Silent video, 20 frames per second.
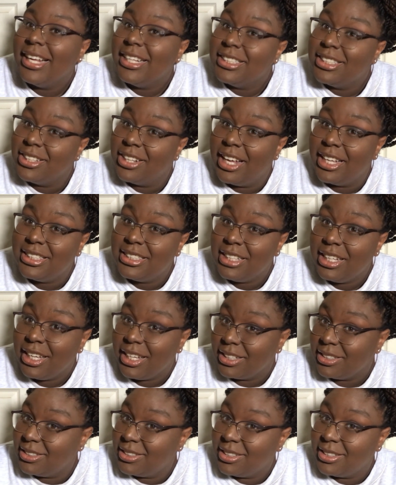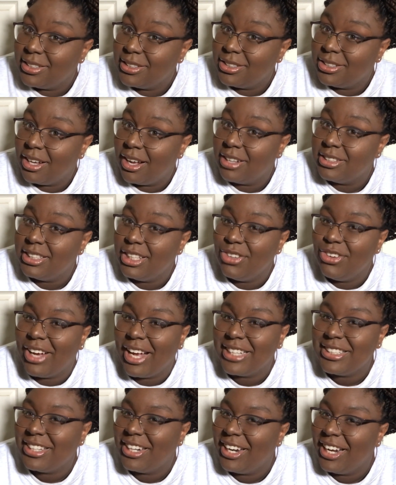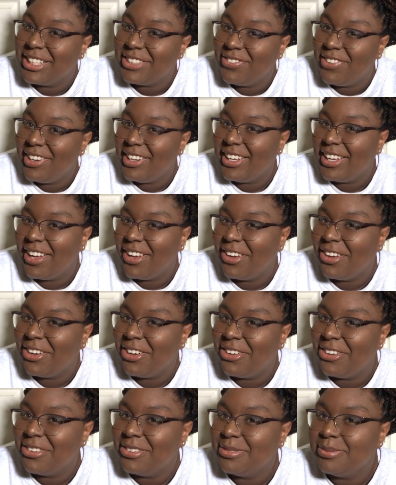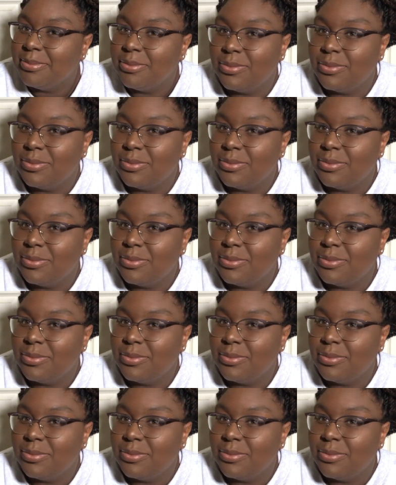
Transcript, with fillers: So that's it. So I'll see you guys in the next video.